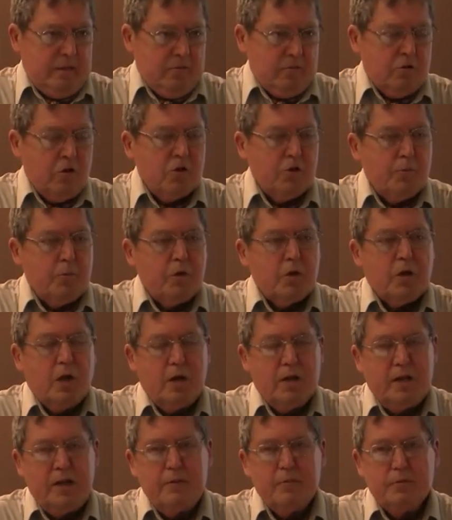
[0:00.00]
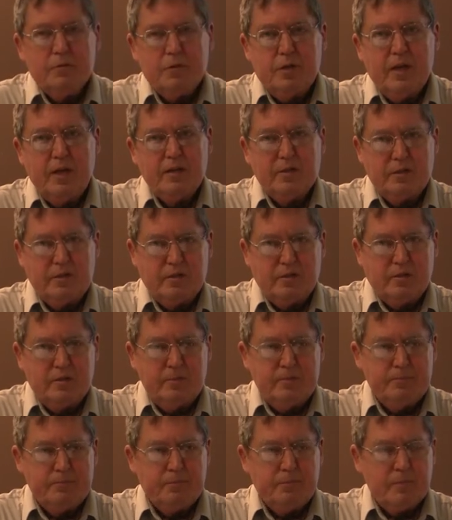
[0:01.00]
wrote a book on Hebrew tenses
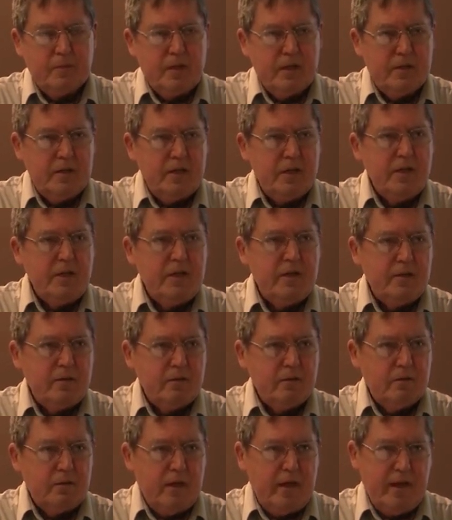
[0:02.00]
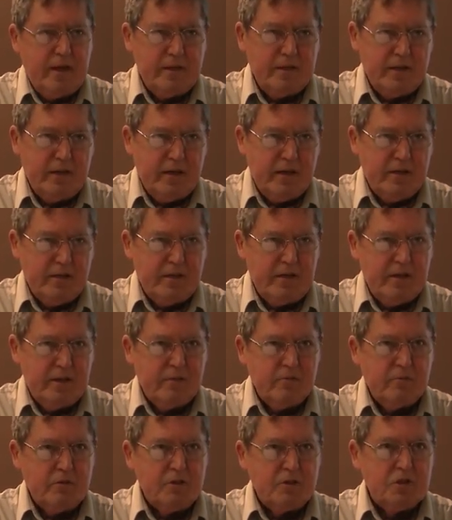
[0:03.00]
and he had the
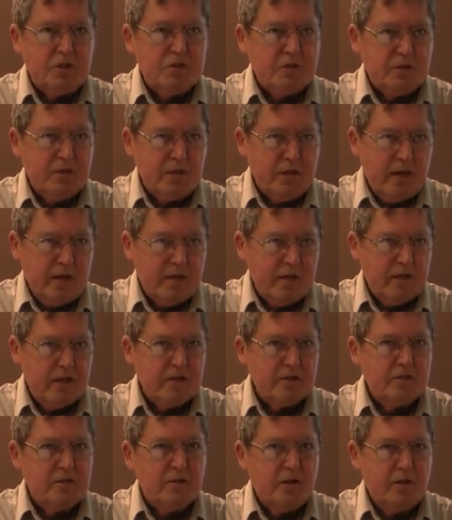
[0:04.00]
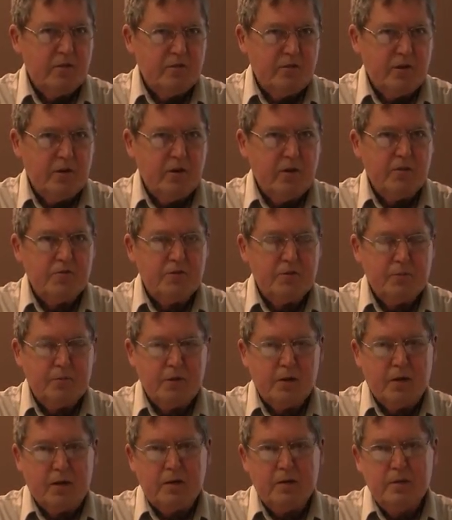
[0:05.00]
idea, which I think is not far off the
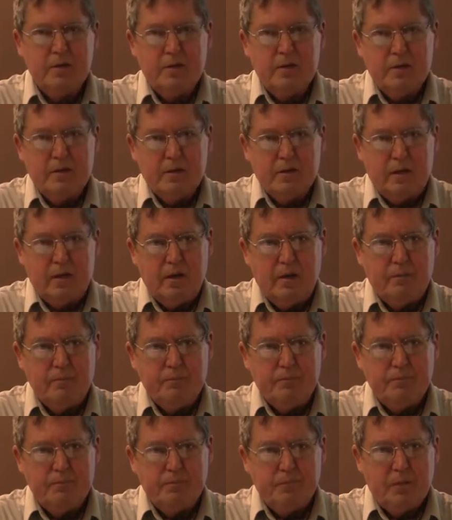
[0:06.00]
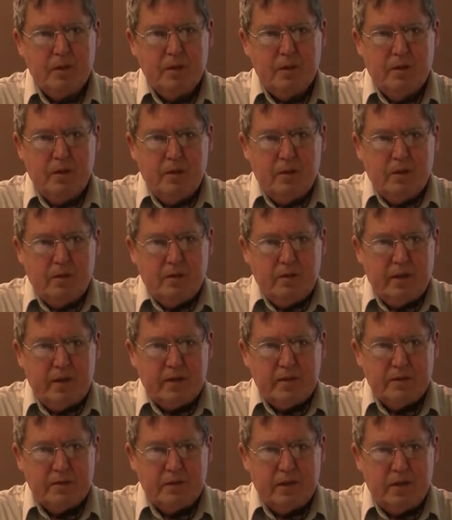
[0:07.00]
mark, um,
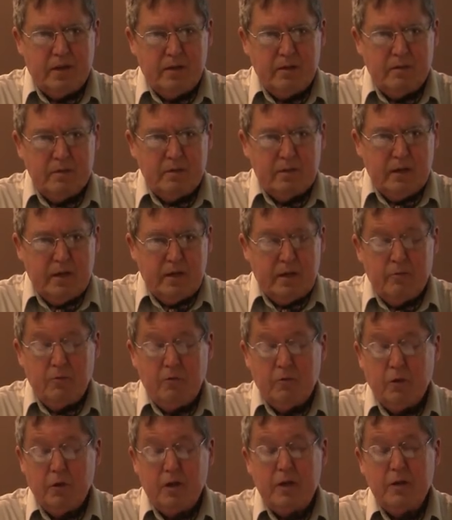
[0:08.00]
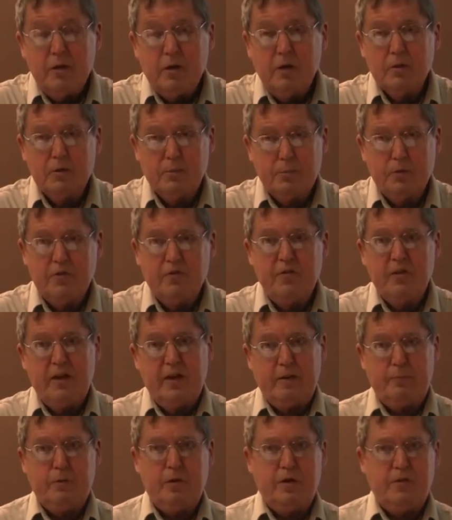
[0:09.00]
that uh, of what he called the
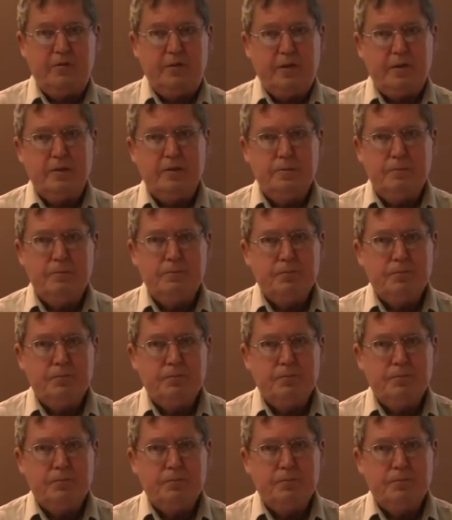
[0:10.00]
prophetic perfect.